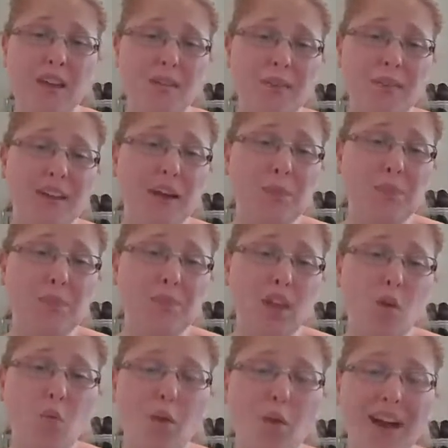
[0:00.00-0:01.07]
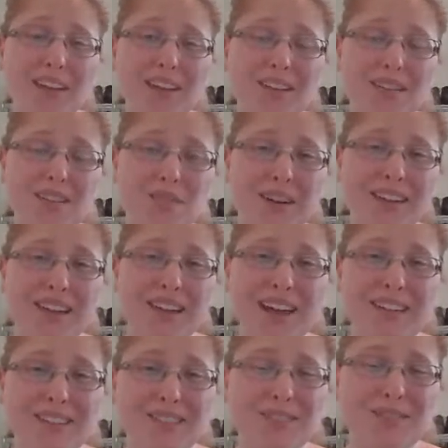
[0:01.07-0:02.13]
But one
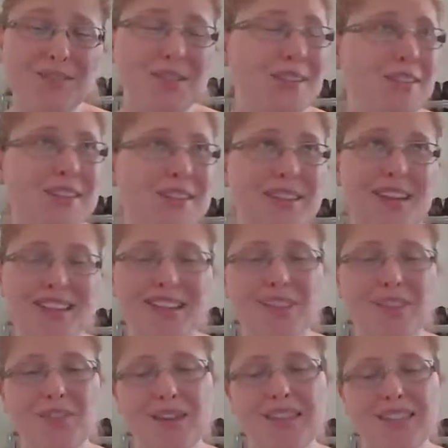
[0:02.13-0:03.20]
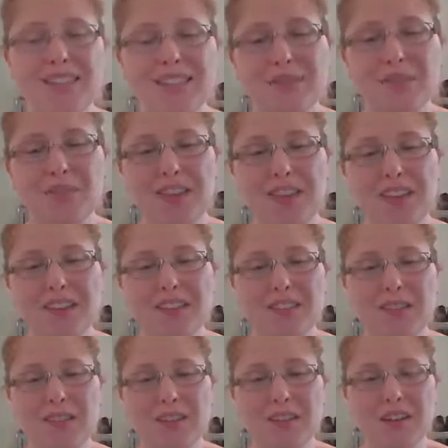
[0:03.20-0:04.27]
kind of divergence from
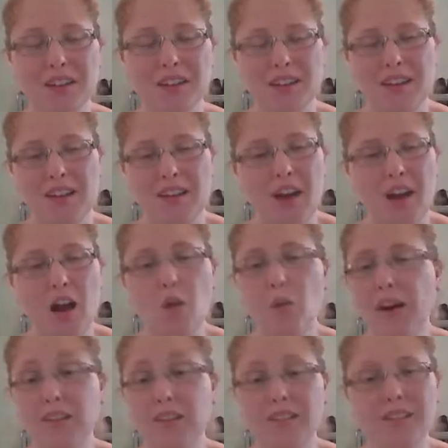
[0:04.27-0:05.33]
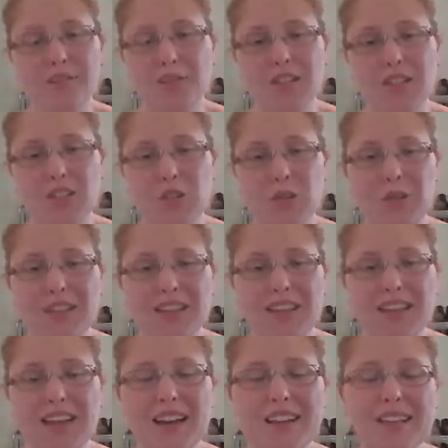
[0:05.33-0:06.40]
this, or one reassuring
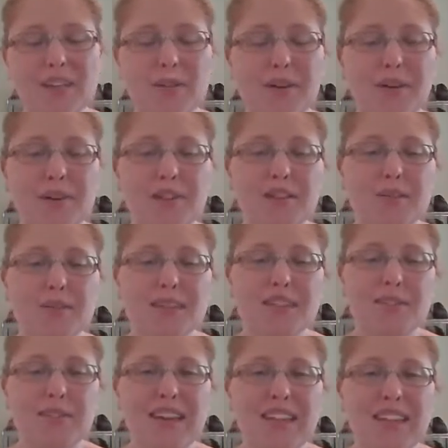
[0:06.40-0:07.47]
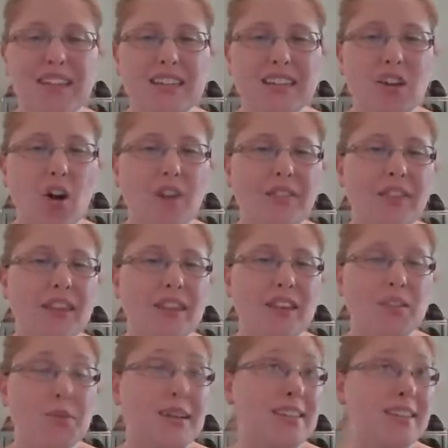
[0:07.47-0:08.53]
thing, I suppose, was the meeting on the
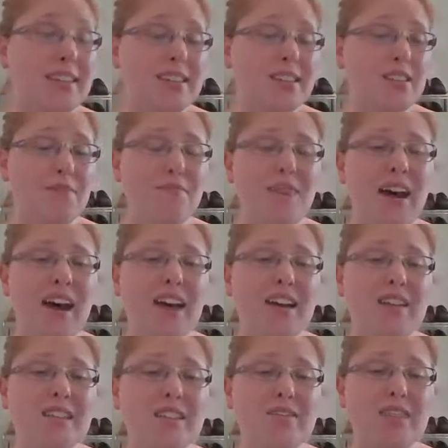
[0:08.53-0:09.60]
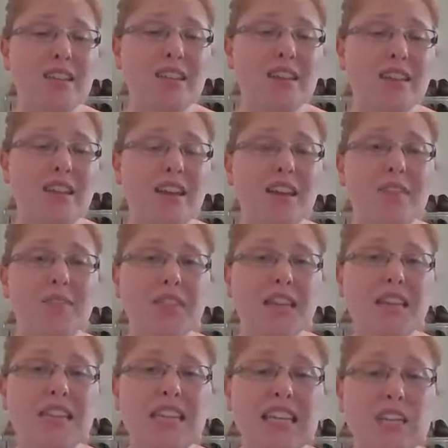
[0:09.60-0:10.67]
26th of March of the
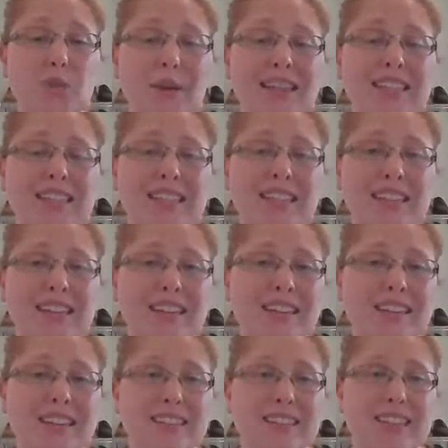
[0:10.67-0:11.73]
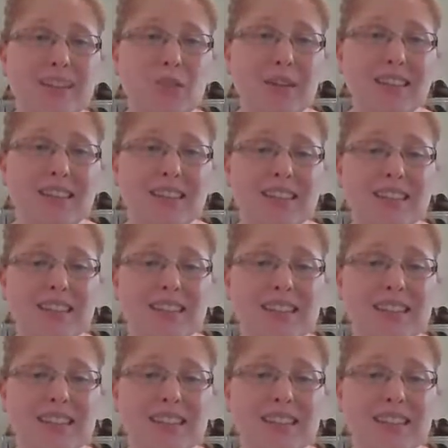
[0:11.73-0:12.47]
G20 leaders, the 20